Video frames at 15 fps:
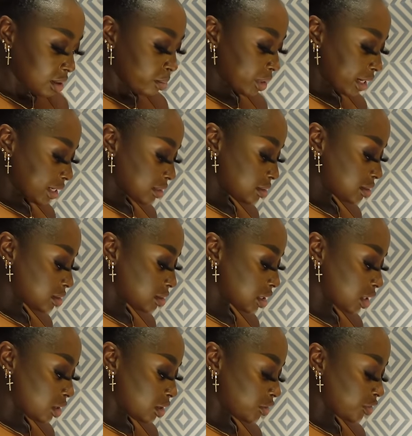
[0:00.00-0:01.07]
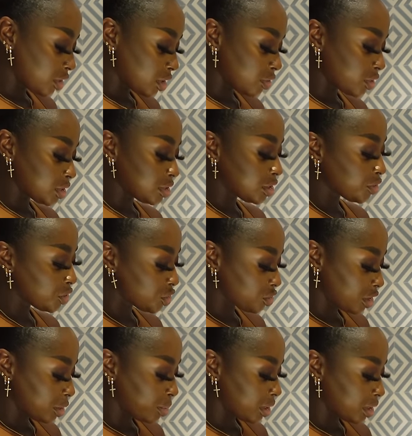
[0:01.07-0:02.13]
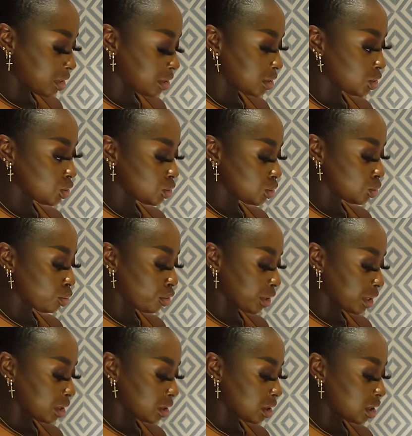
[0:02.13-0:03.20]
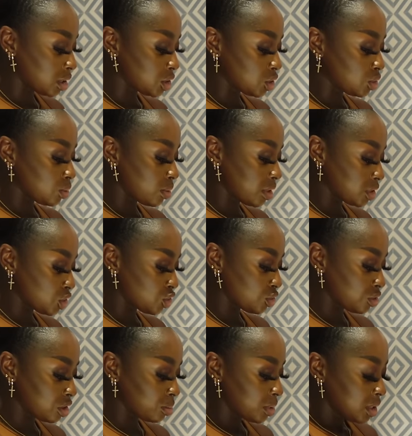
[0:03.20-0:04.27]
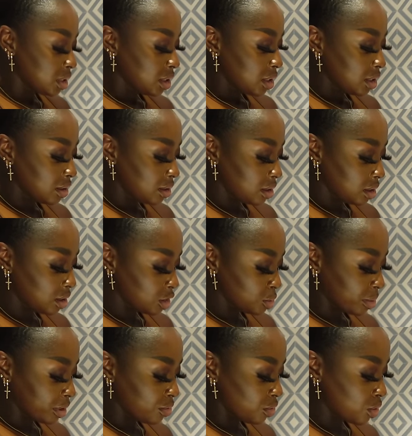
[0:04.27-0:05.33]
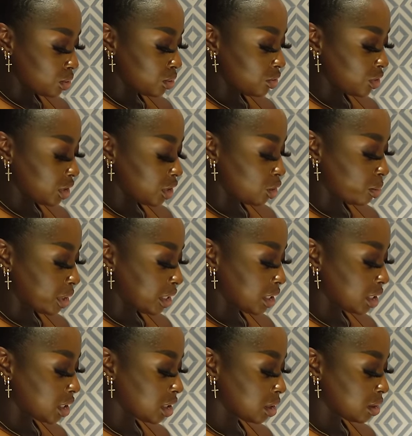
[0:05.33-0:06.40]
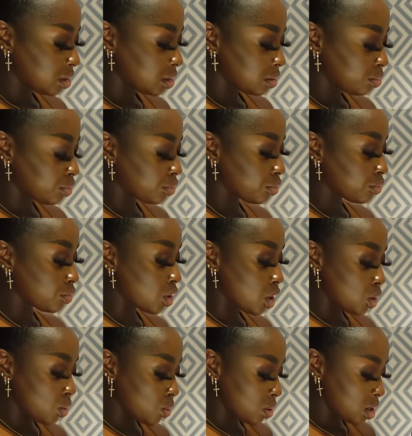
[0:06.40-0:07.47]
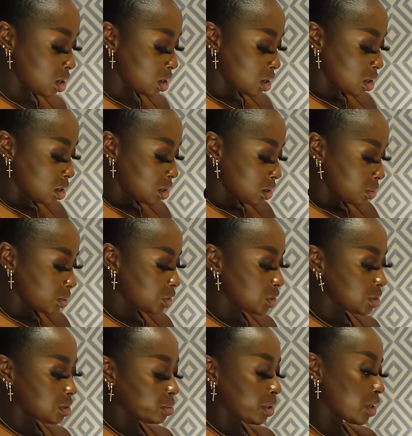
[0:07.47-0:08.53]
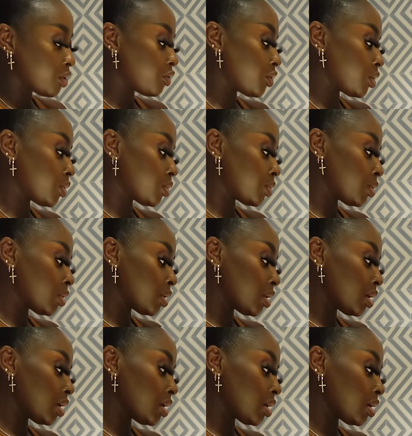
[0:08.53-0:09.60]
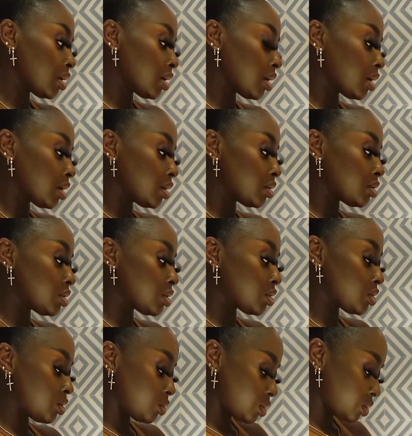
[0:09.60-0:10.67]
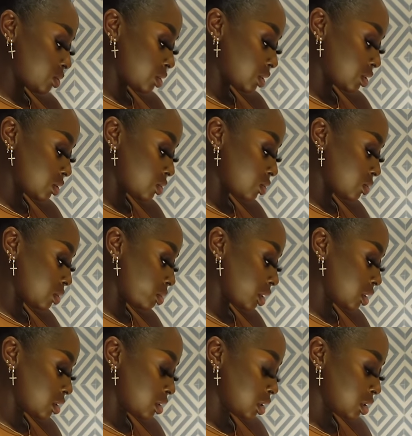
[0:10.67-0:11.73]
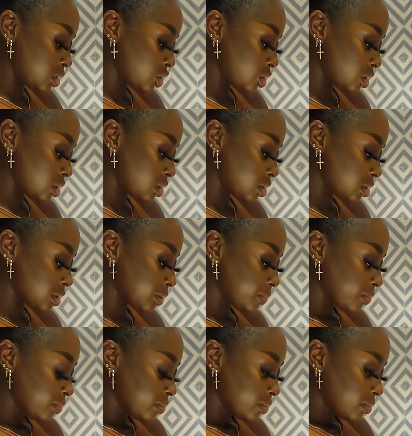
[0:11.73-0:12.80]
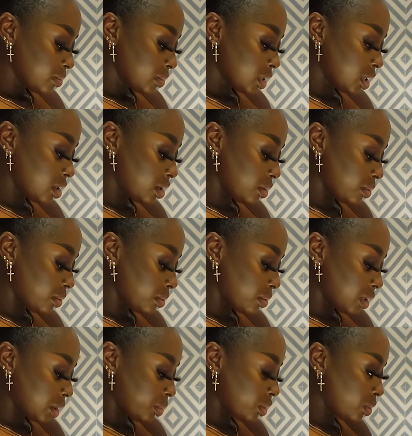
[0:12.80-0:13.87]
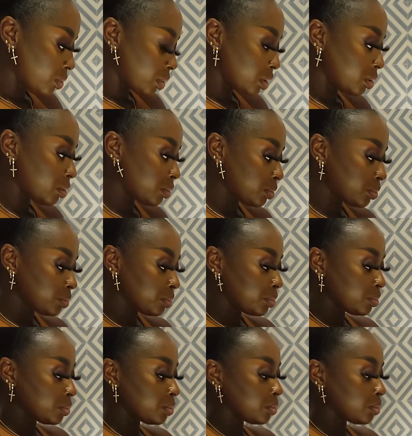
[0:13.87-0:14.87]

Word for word: but I took it off of a different tripod to bring onto this trip. And then here's my Rode VideoMic Pro, which is the microphone. And I just twist, twist, ooh, let me unhinge this. And I wrap it around.